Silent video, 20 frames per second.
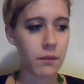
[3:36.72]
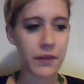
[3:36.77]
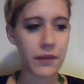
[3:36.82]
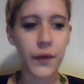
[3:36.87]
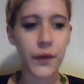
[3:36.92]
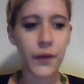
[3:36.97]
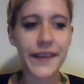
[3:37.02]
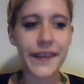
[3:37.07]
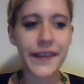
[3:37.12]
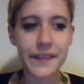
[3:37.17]

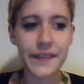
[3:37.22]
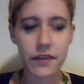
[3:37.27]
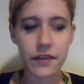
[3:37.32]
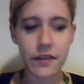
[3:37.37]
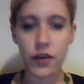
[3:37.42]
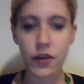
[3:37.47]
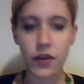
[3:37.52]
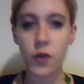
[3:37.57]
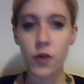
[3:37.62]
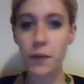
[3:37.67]
between the
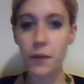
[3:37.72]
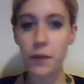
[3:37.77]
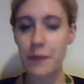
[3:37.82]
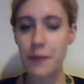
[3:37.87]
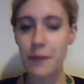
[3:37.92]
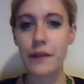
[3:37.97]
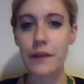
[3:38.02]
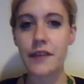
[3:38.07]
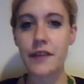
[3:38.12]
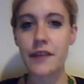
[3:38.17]
two
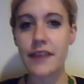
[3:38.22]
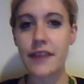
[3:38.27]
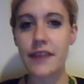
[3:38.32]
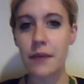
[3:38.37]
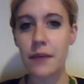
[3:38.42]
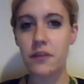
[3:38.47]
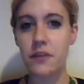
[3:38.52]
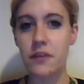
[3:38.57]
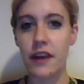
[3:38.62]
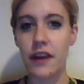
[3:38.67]
people of the
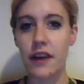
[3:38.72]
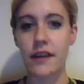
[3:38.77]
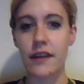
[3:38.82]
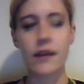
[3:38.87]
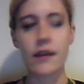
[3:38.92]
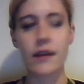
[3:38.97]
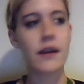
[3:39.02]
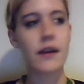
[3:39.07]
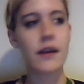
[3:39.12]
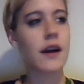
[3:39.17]
same
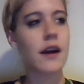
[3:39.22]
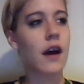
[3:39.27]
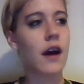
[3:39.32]
gender,